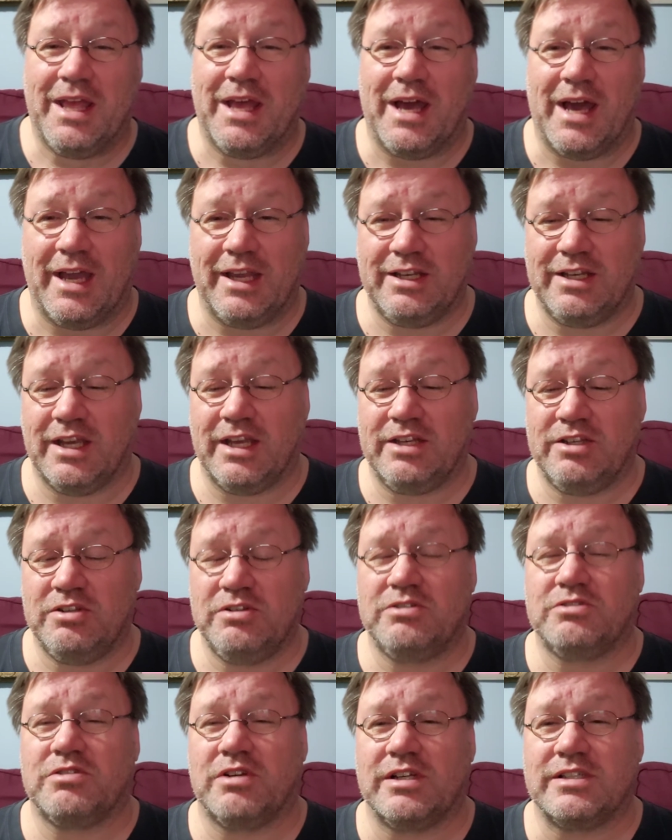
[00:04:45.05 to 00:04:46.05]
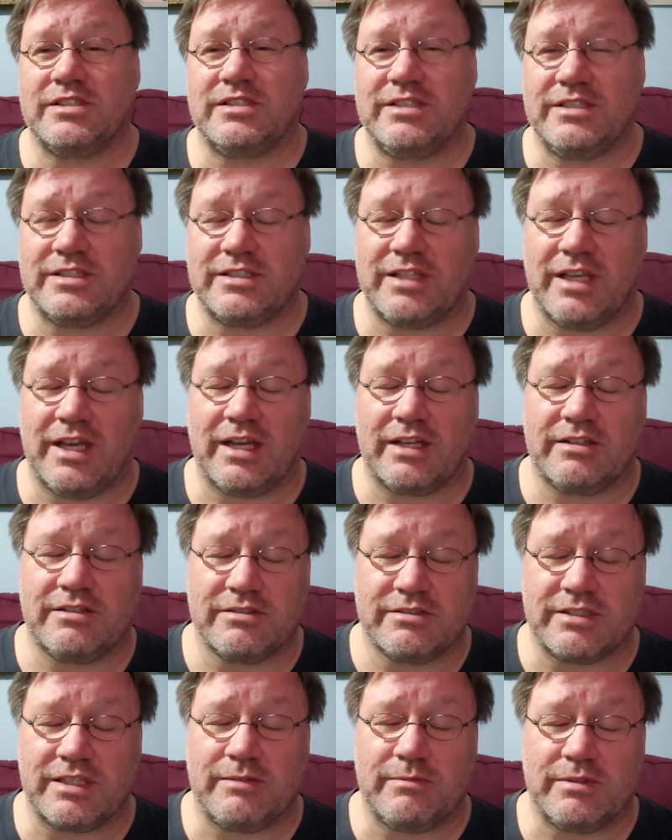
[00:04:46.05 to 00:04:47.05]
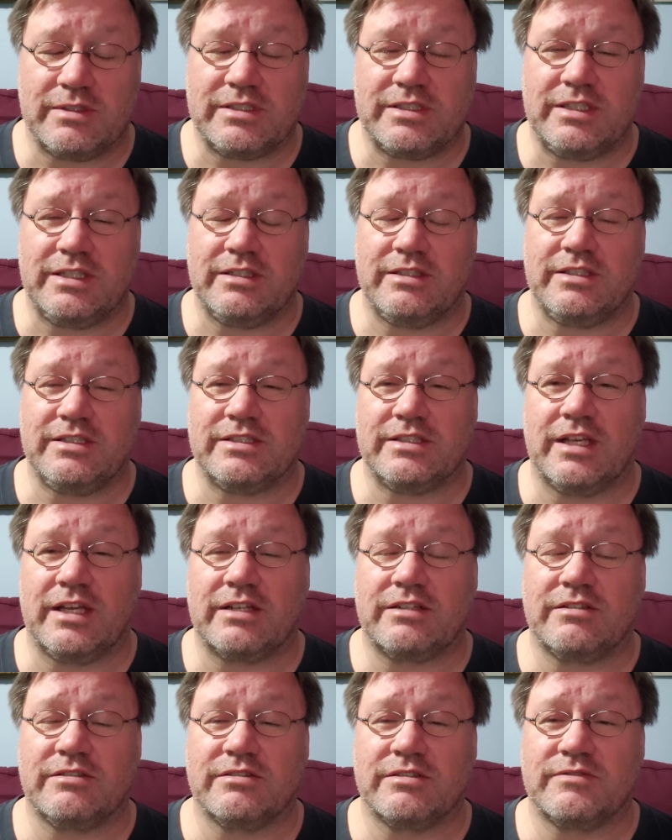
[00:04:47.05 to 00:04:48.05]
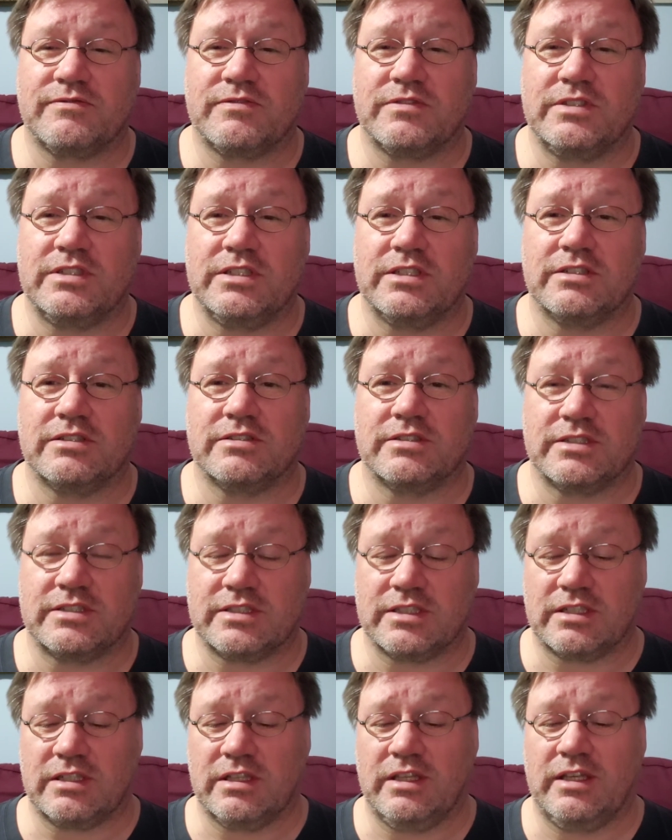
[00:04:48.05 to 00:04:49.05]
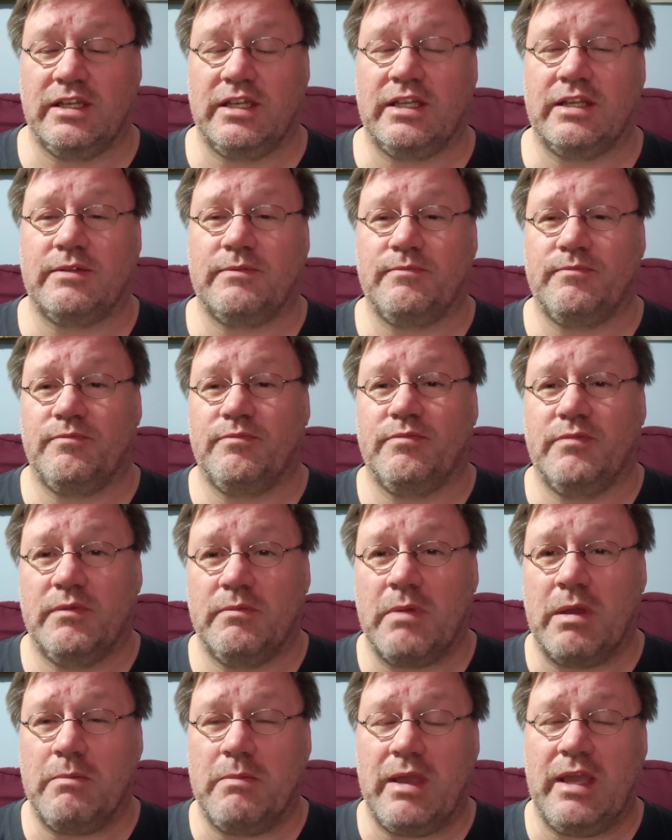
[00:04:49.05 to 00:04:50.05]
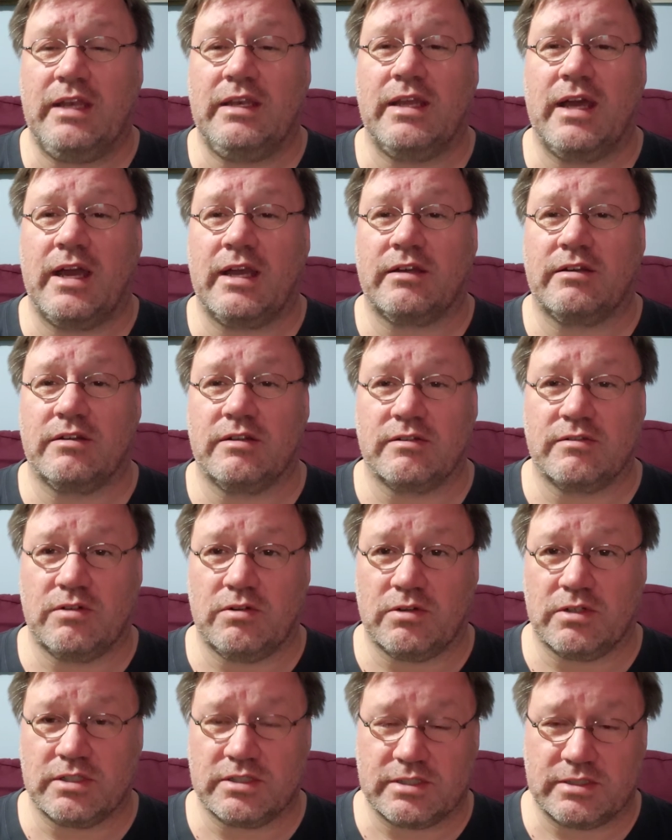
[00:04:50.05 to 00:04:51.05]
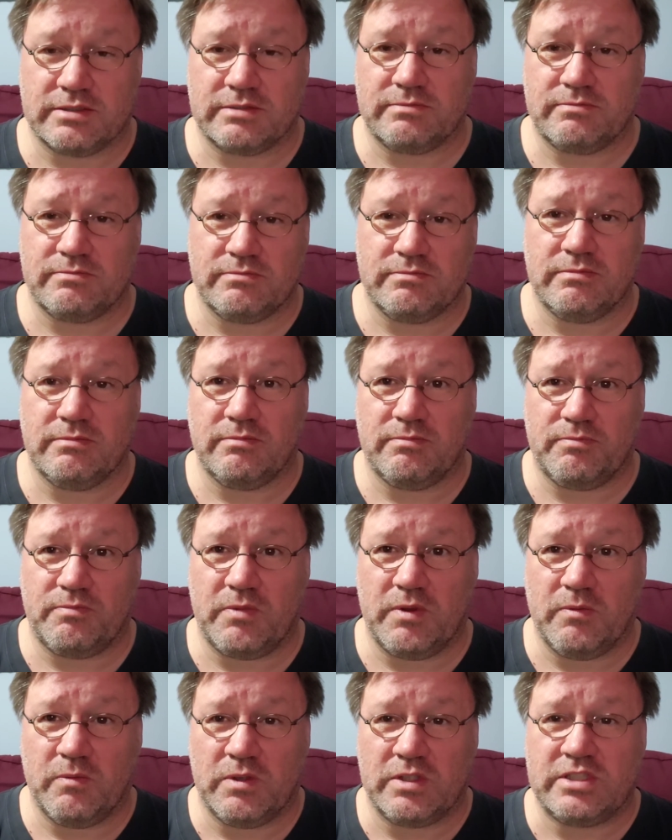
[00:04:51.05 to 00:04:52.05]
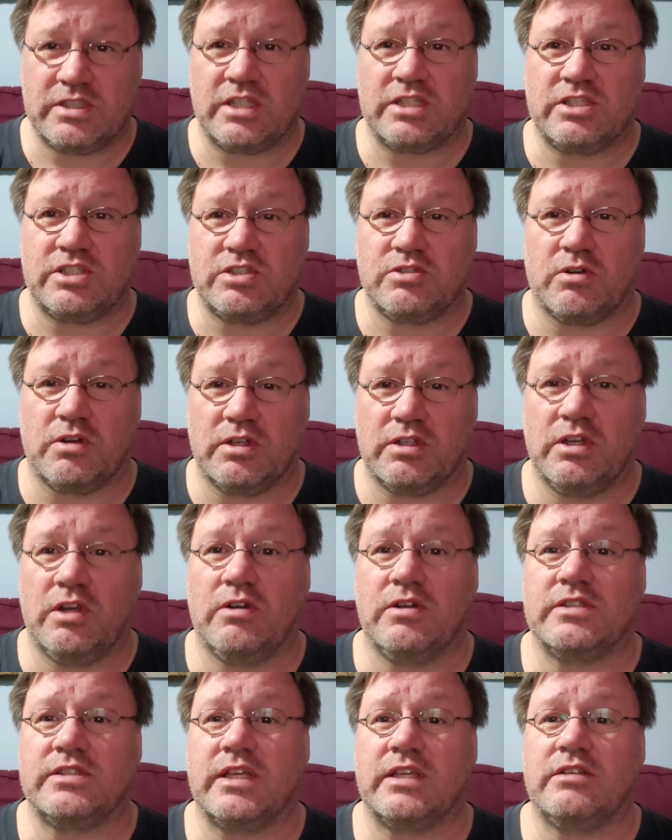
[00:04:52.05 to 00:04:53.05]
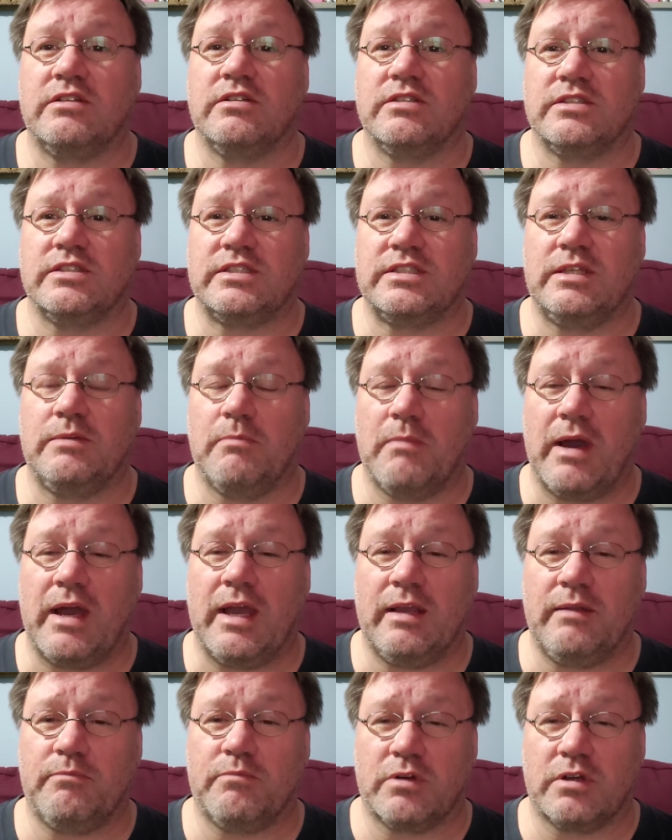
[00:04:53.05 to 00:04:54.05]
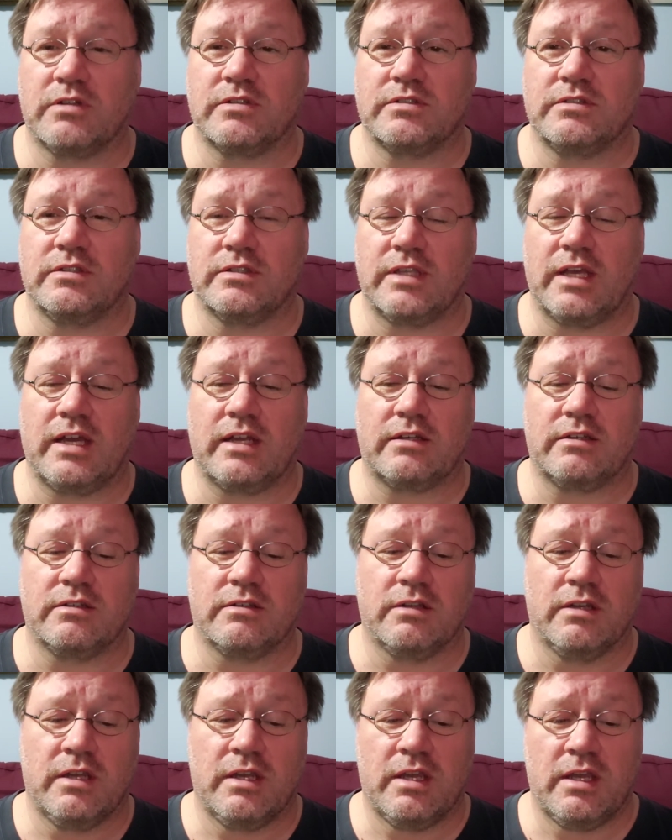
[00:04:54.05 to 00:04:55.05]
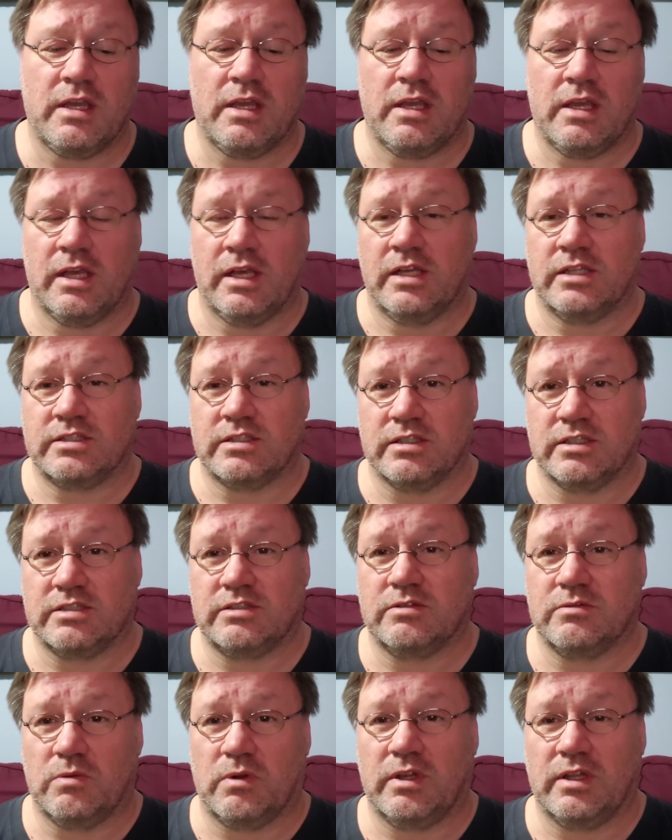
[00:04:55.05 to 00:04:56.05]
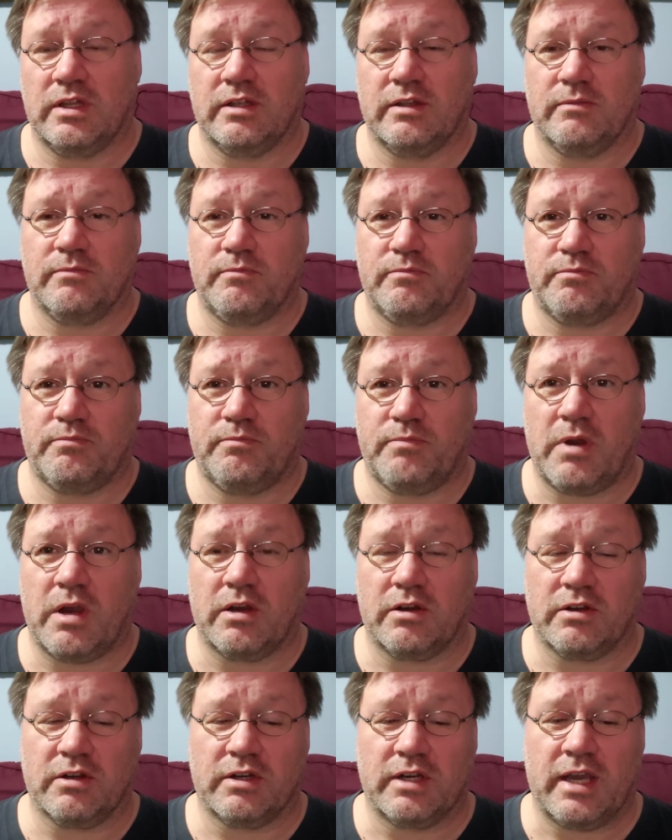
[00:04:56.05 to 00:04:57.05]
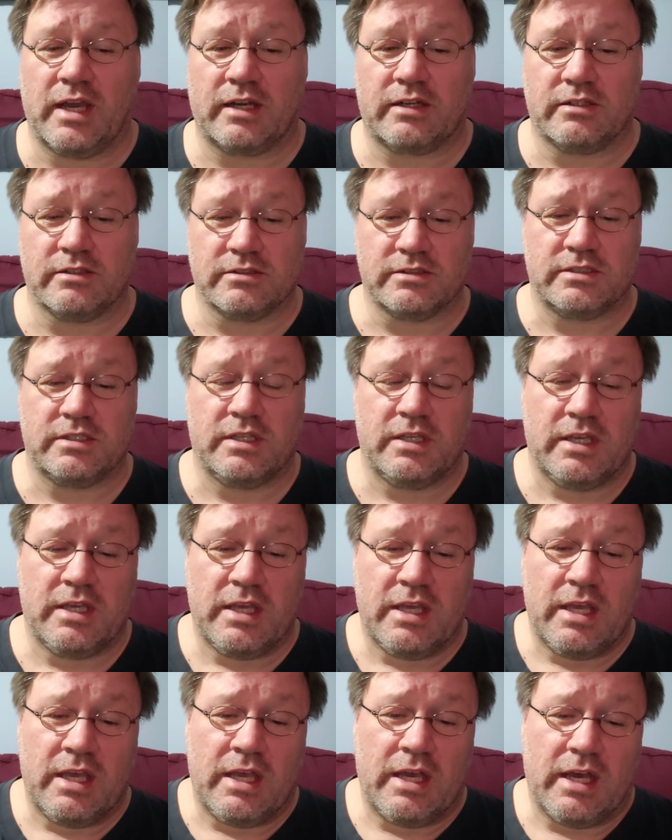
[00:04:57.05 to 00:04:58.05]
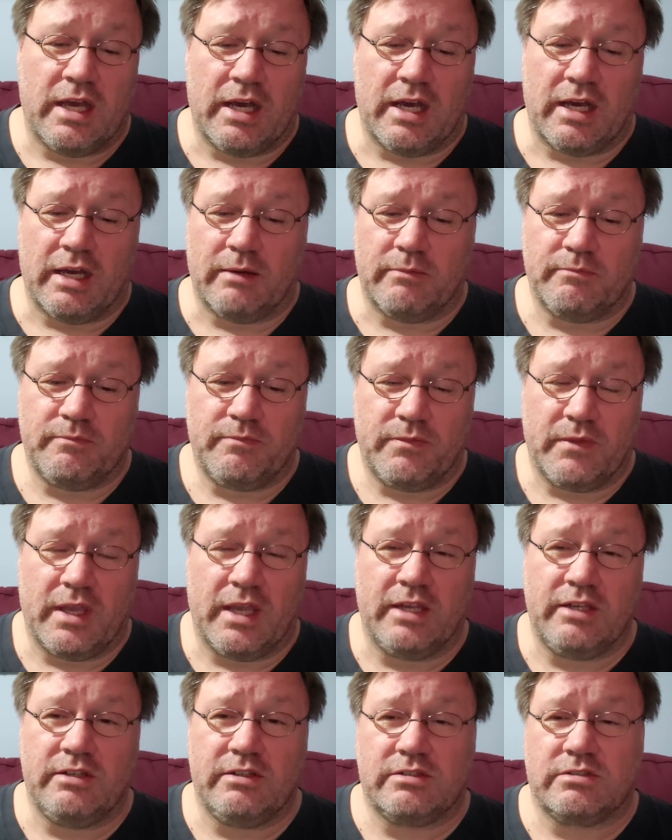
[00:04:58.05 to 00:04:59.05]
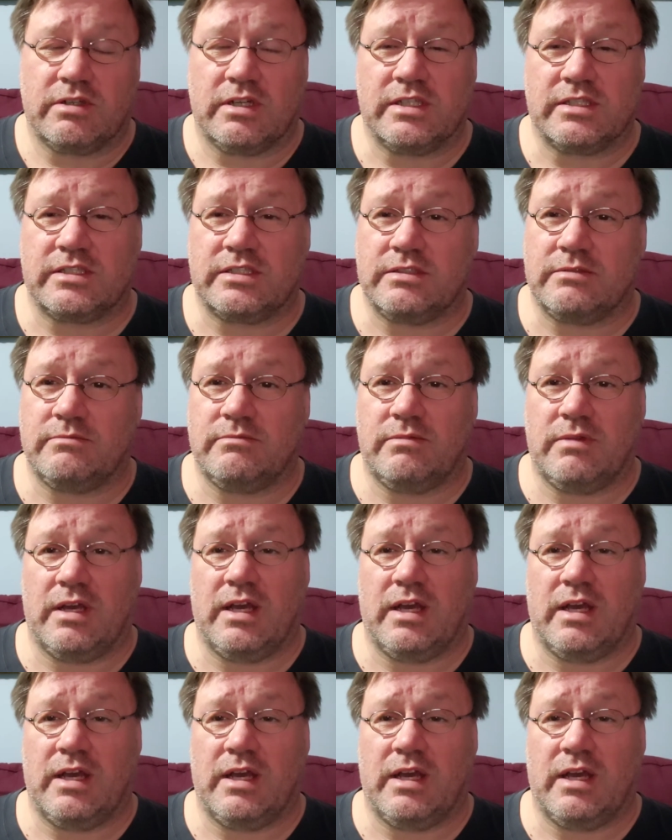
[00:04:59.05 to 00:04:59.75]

I do trust these doctors. I've been seeing these doctors for years. It's a clinic. My main doctor, of course, with such short notice, I couldn't see my personal doctor. So this was one of the partner doctors. I do trust them.